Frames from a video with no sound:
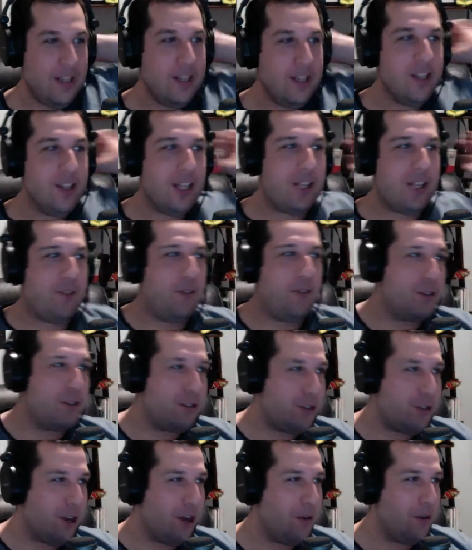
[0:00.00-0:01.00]
let's first
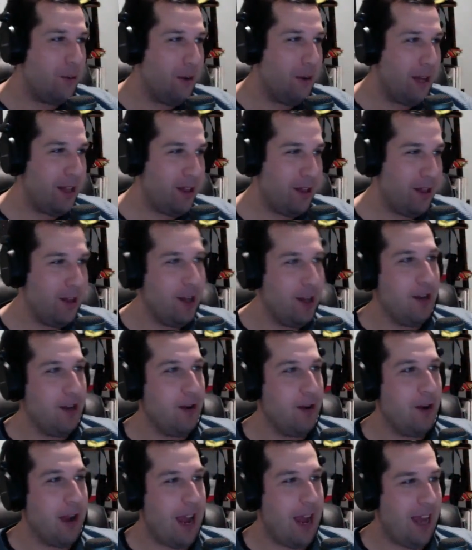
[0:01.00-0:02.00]
start with
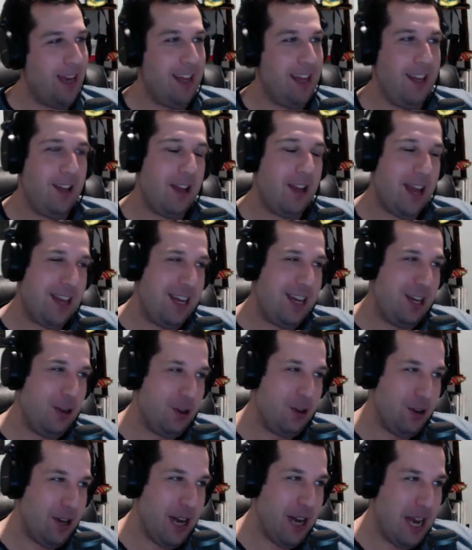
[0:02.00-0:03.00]
any
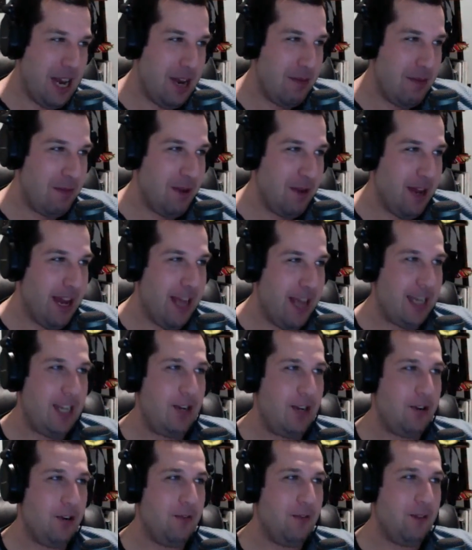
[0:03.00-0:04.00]
good name, any
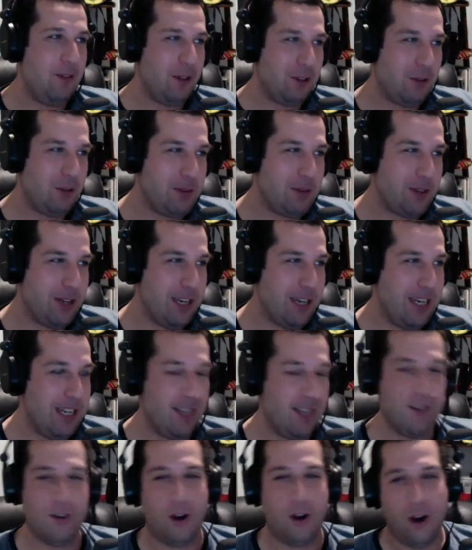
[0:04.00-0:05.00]
good vulnerability
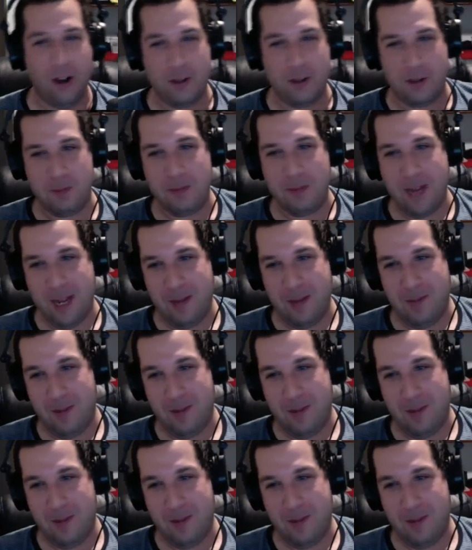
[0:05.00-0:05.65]
needs an awesome name.